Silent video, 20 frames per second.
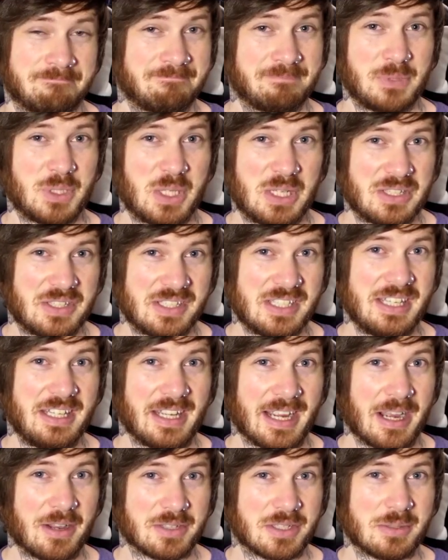you could
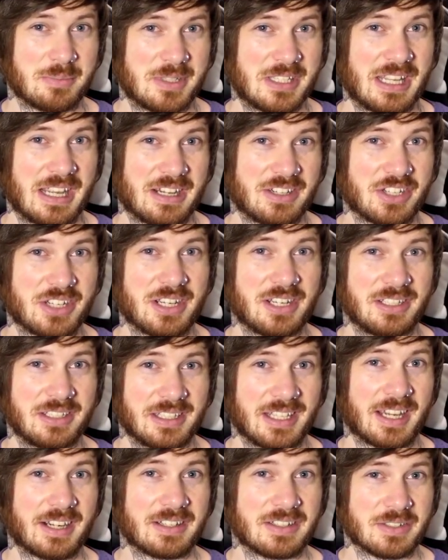see how
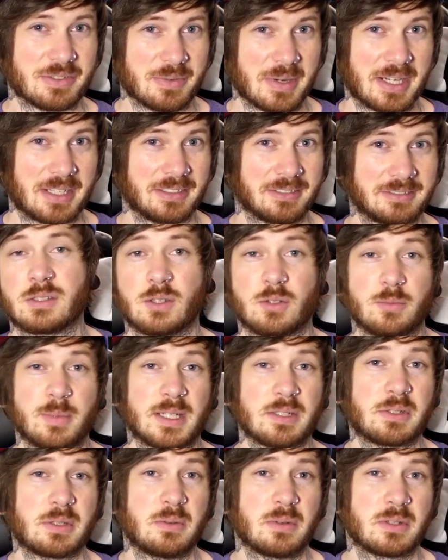substantiated that is, right? So
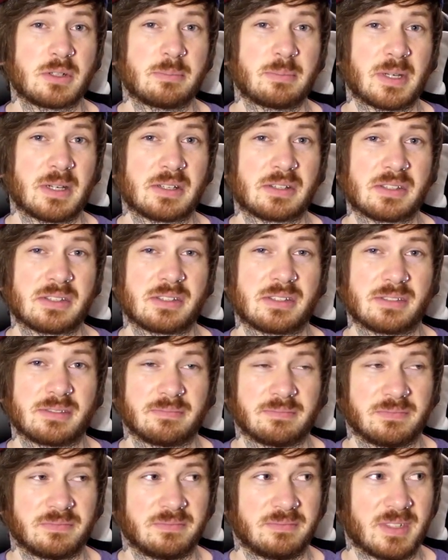about 200 bucks,
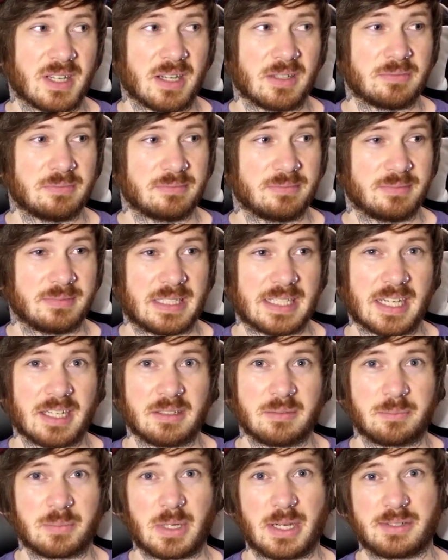not
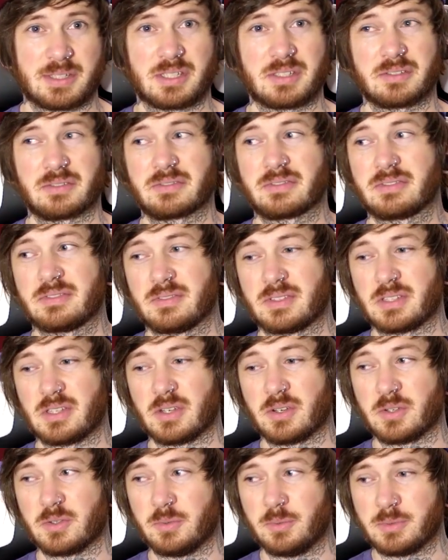that impressive.
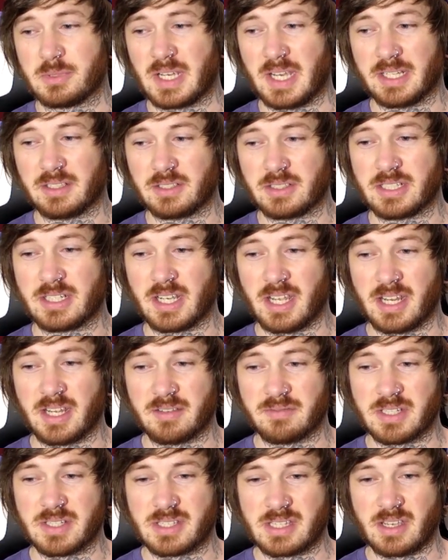So Tyler and I
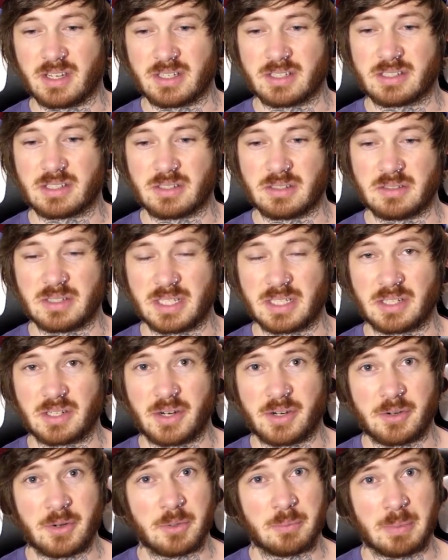have decided to dig
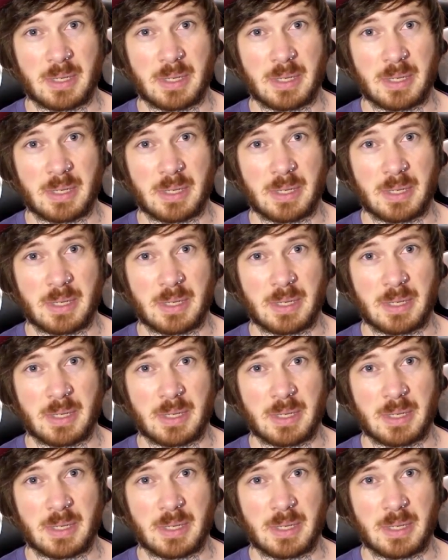in our own